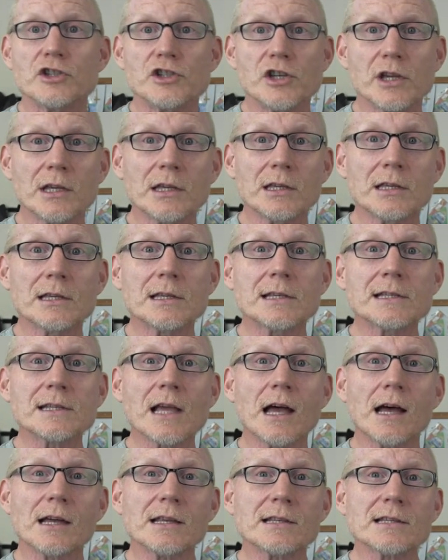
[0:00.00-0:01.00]

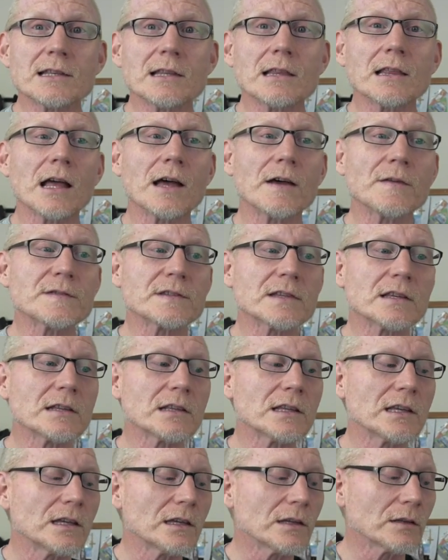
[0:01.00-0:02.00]
Jesus loves the
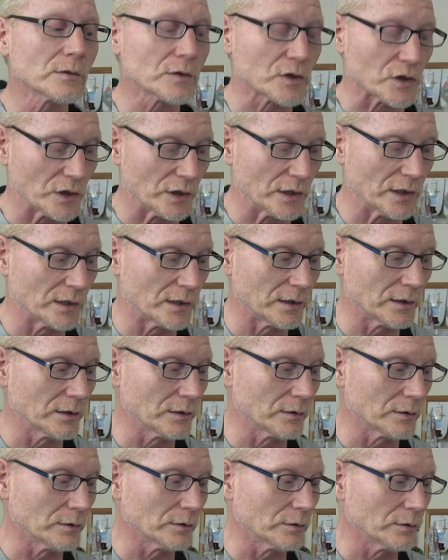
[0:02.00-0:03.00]
little
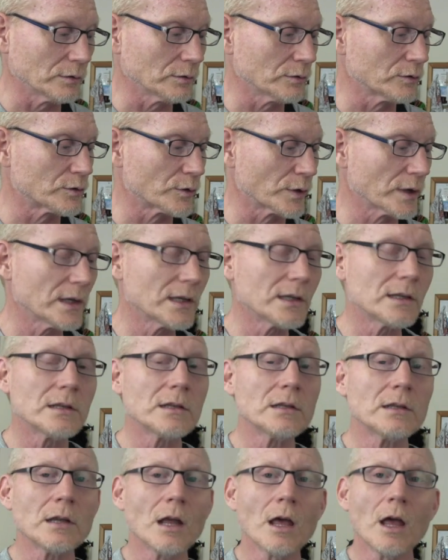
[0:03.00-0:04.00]

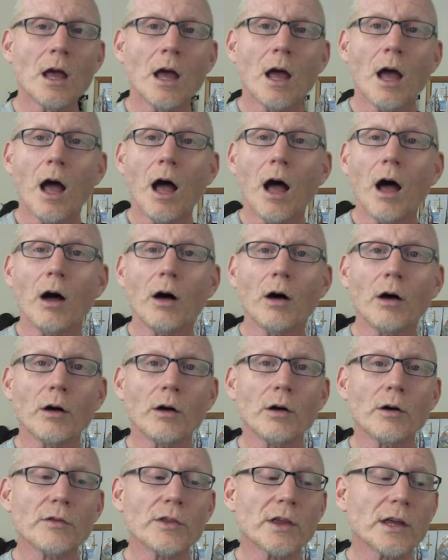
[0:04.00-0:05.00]
children,
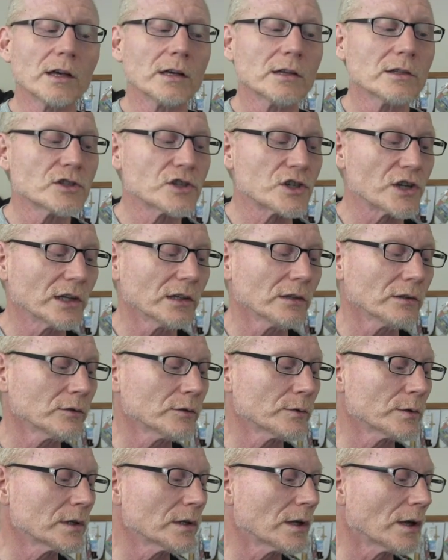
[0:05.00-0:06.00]
all the
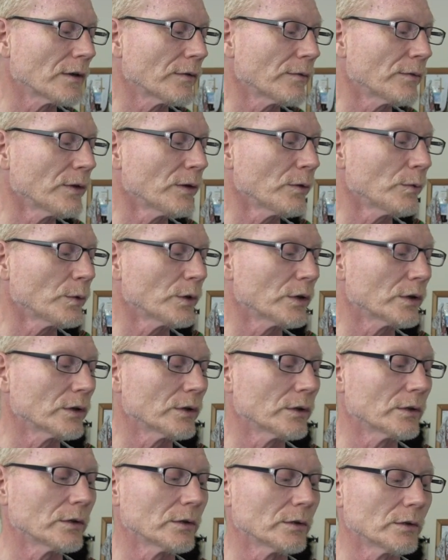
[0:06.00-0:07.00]
children of the
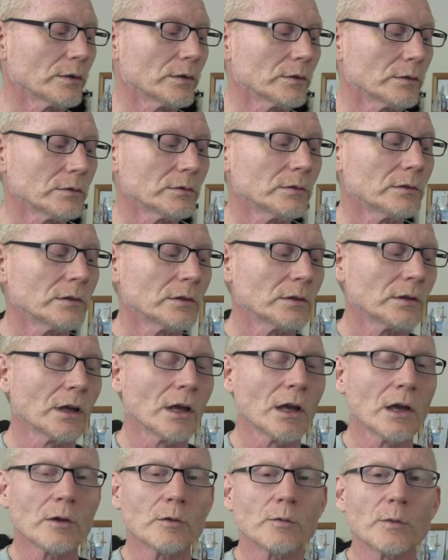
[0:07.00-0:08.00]
world.
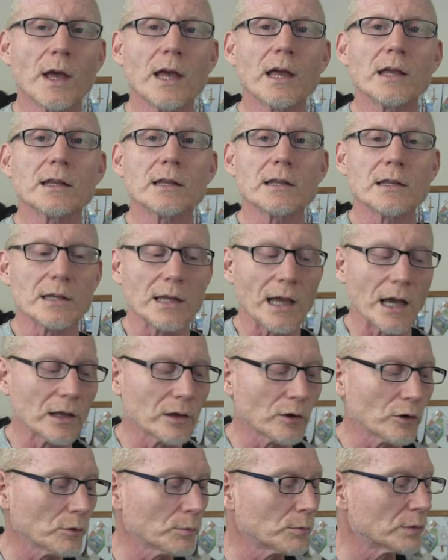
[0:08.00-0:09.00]
Red and
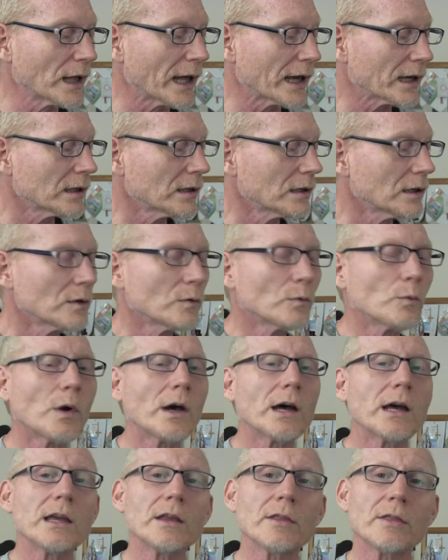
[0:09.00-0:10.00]
yellow, black and
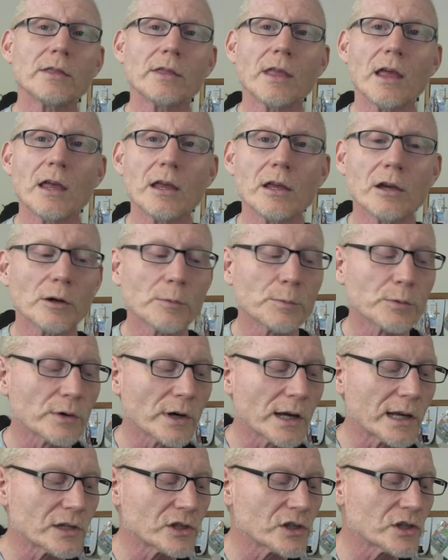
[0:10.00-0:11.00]
white, they are
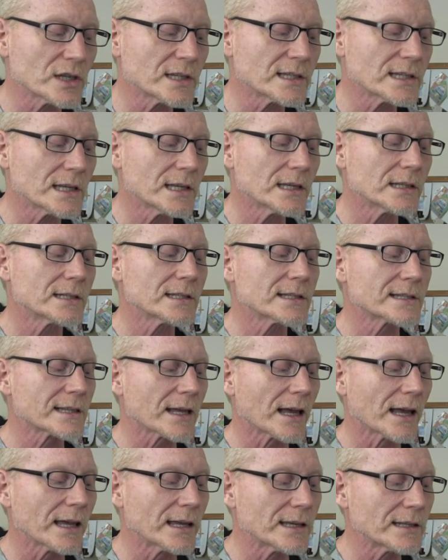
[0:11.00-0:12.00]
precious in His
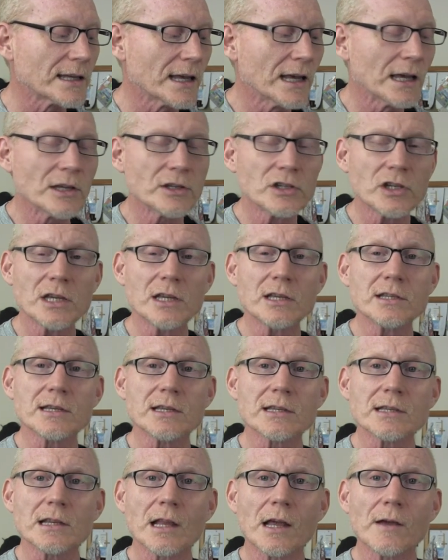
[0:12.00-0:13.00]
sight.
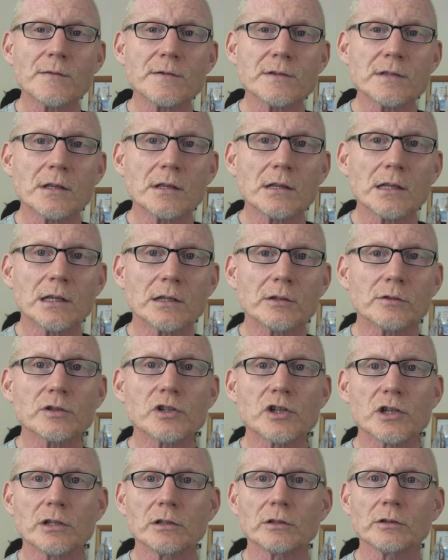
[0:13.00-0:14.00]
Jesus loves the little
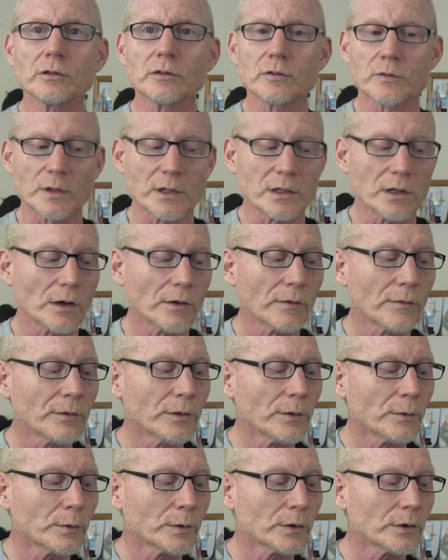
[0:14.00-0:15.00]
children of
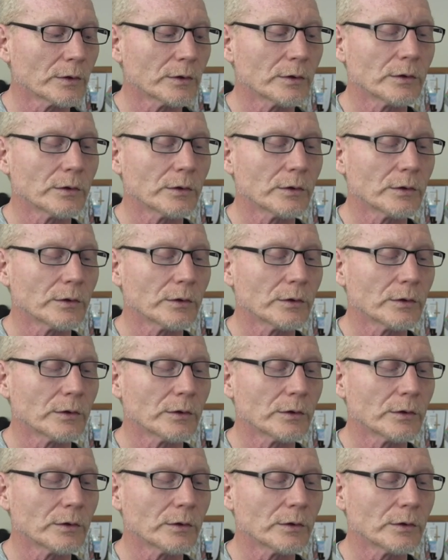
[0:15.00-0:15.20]
the world.